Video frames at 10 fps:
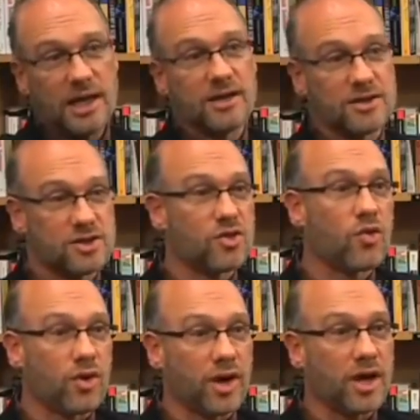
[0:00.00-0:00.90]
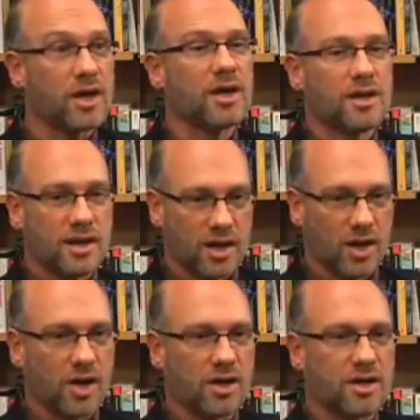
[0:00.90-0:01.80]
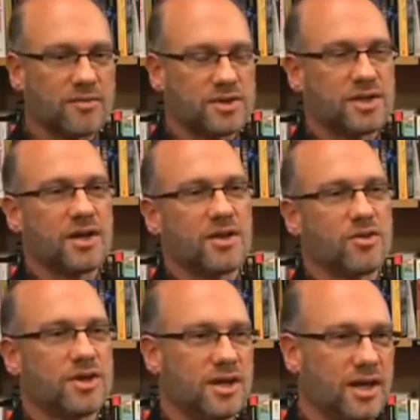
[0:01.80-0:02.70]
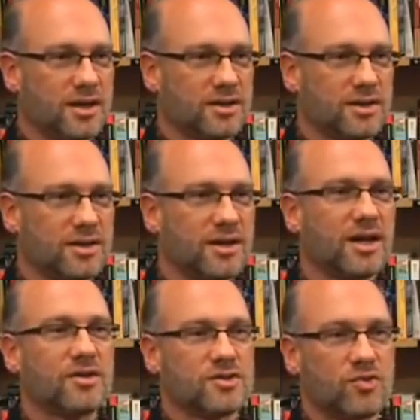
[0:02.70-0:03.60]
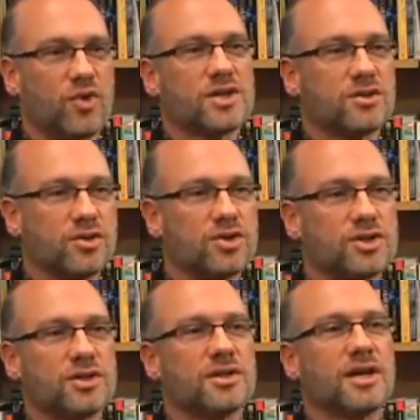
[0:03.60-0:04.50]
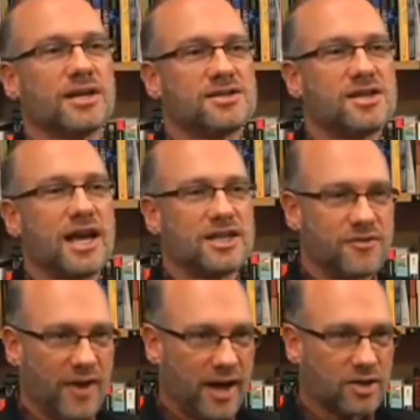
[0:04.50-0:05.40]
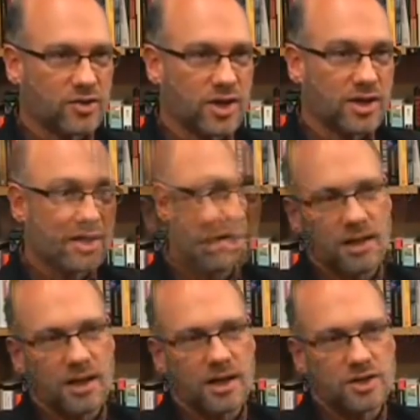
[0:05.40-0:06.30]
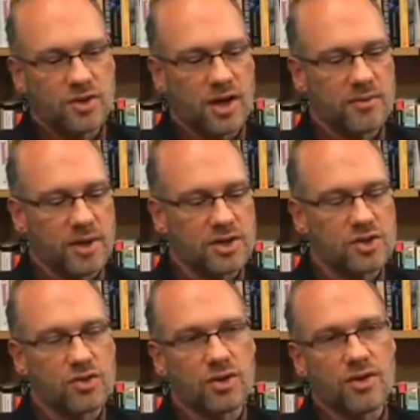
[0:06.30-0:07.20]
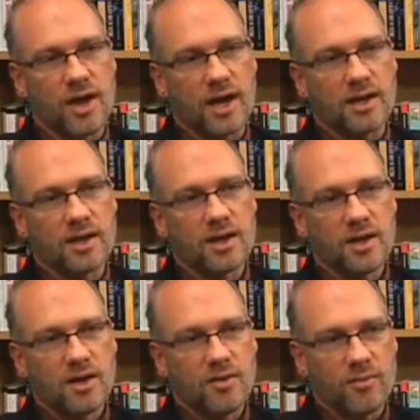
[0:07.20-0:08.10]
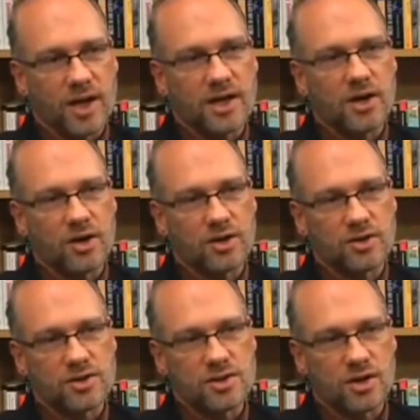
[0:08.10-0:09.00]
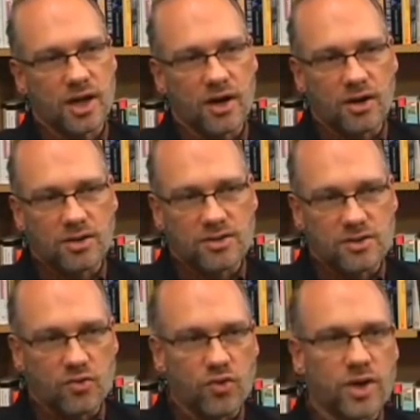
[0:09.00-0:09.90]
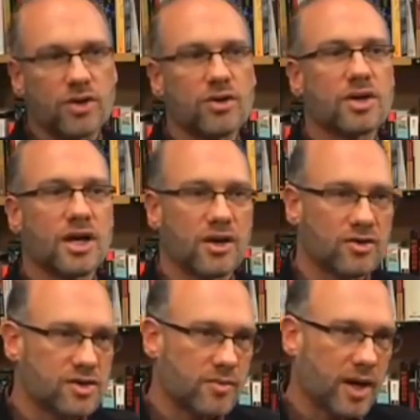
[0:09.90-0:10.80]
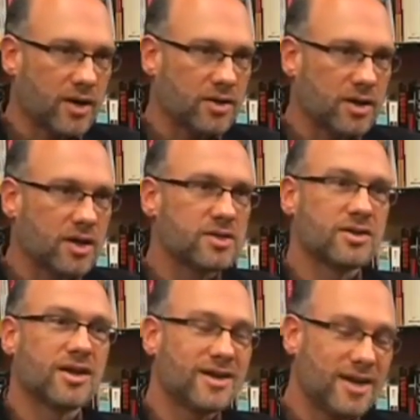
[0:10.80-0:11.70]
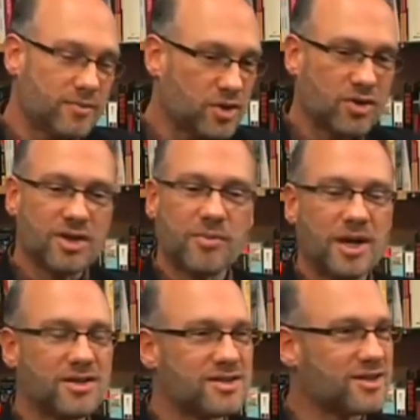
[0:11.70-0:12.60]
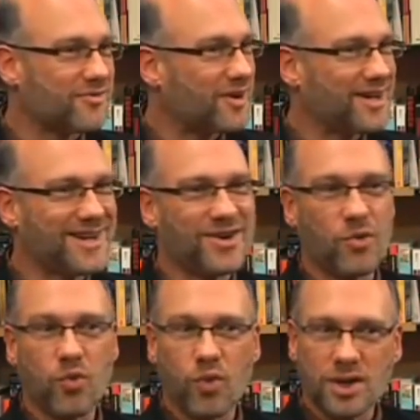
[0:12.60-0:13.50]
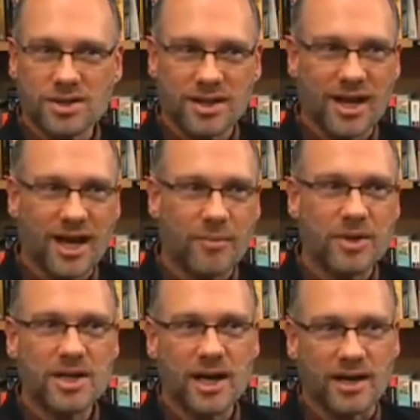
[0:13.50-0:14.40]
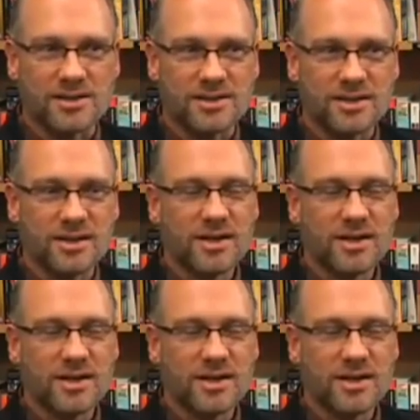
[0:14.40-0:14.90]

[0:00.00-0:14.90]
and the story, that it all comes together at the end and there's a resolution that is satisfactory. And I try to make sure that my characters are characters the reader cares about. So they keep turning the pages to find out what's going to happen next.